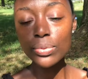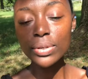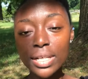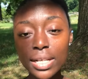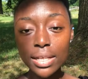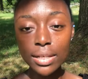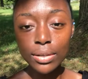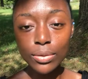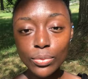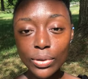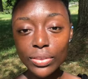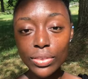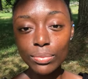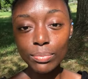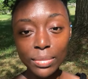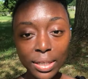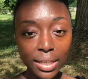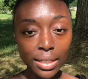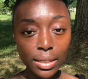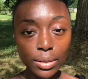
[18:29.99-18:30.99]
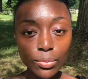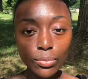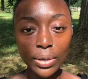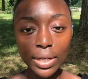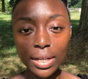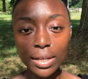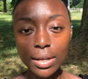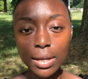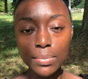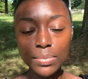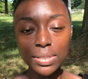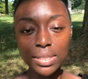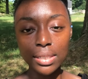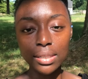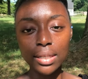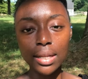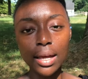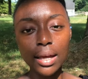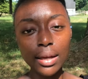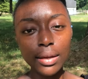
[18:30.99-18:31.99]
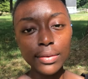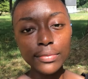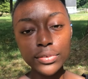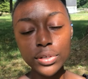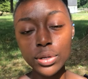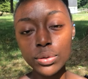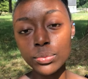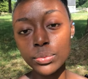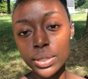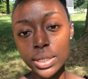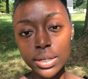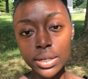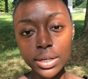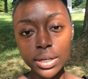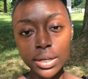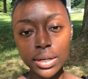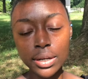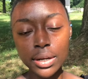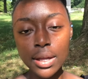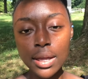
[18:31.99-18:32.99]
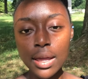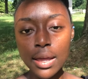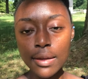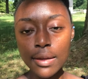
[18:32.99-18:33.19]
reading with me when it comes to love, career,